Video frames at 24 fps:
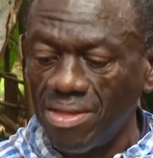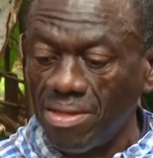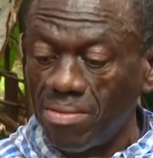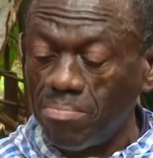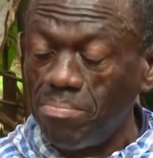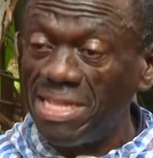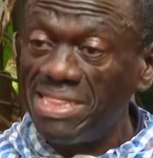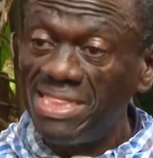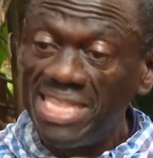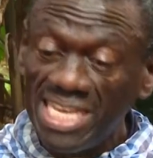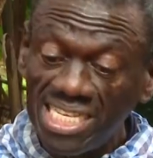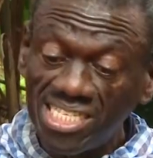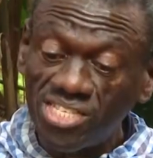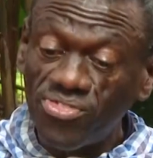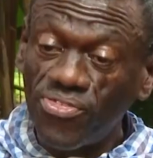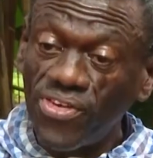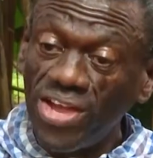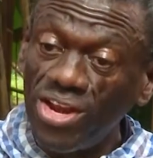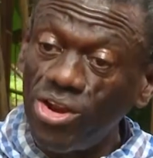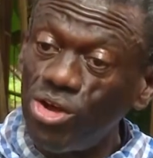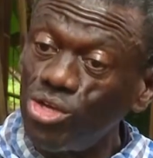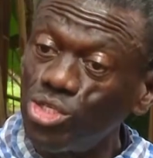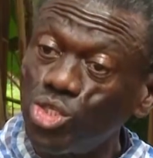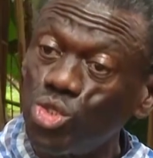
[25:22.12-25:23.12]
But these
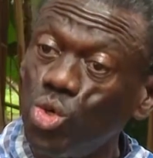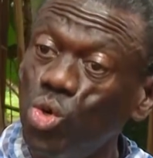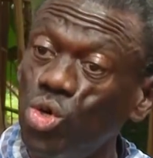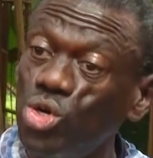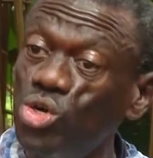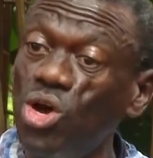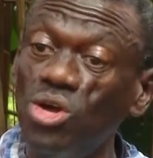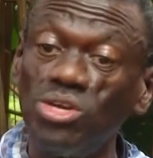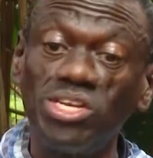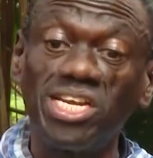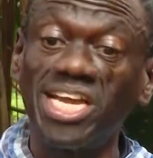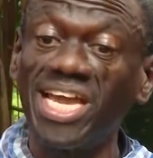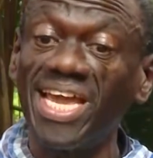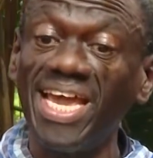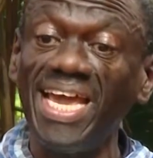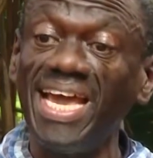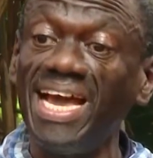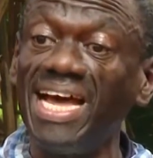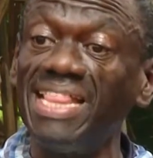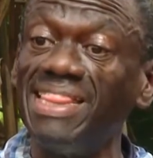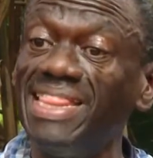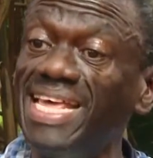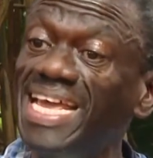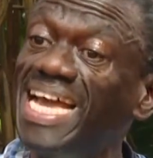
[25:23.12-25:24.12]
fellows who don't
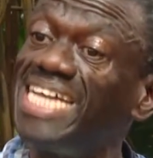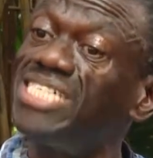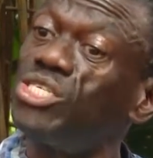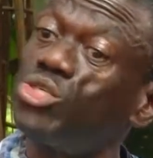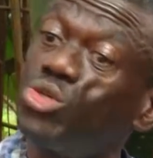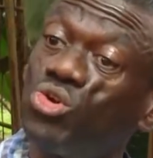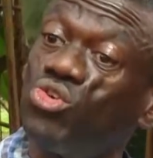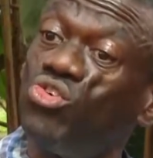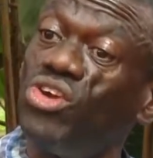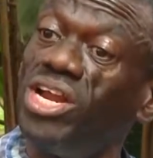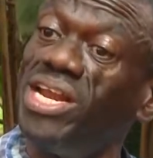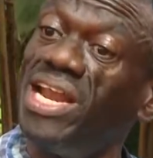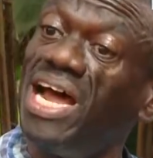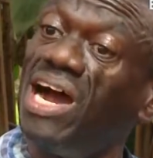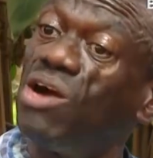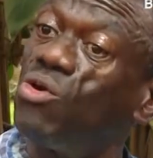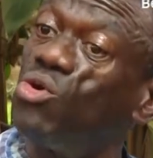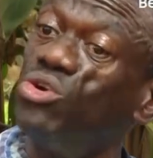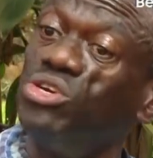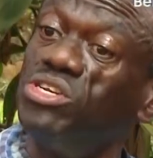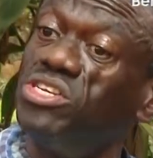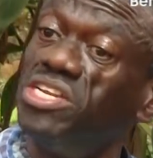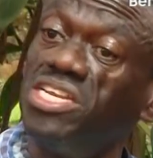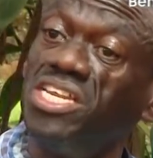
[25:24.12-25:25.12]
care, their children are
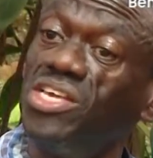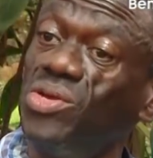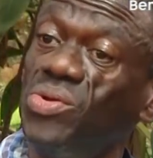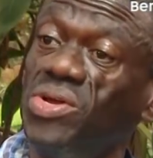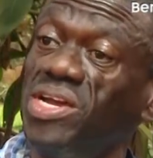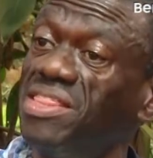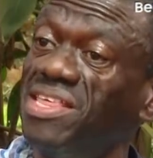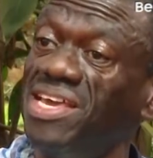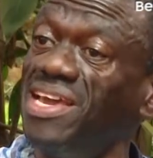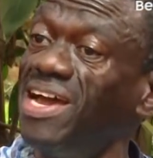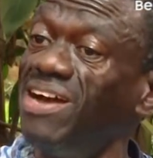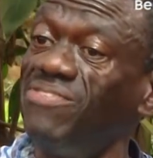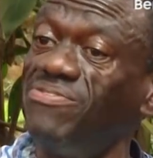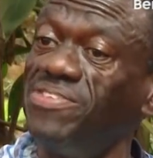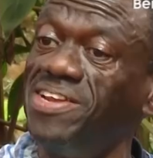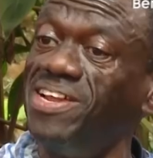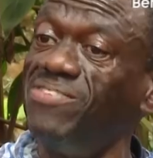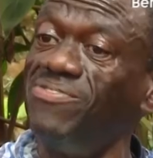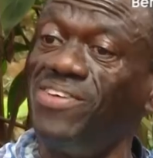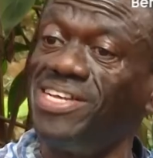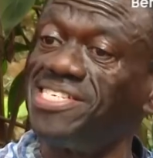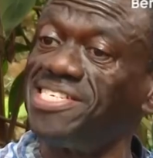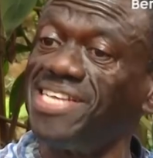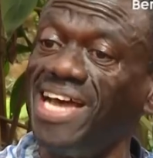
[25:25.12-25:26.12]
continuing. They have
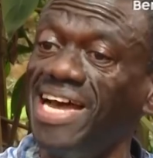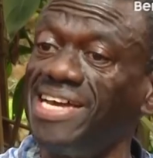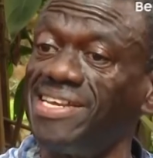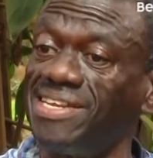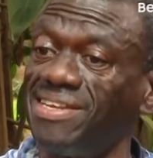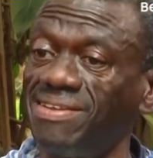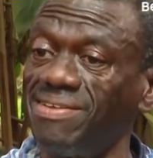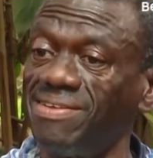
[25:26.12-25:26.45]
never sat.